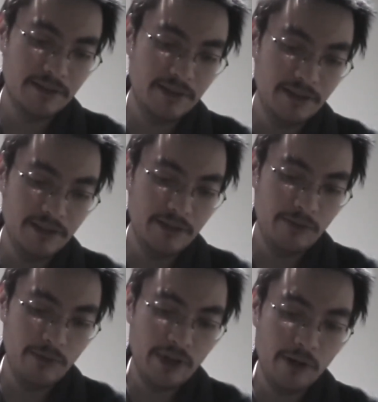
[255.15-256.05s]

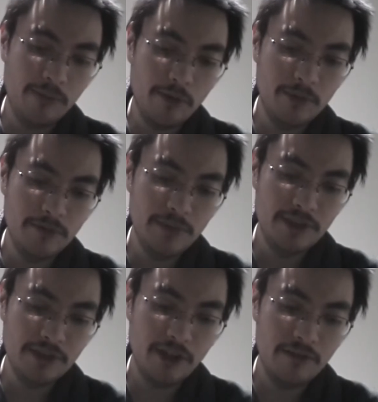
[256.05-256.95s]
Would our problems be
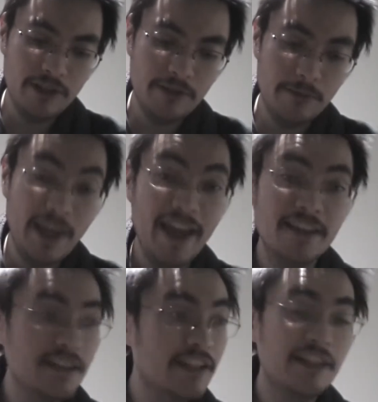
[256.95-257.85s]
solved if we
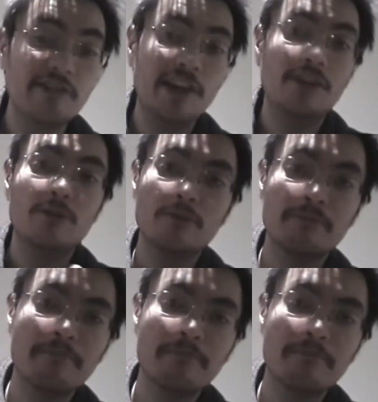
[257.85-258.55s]
had, say, Negredo?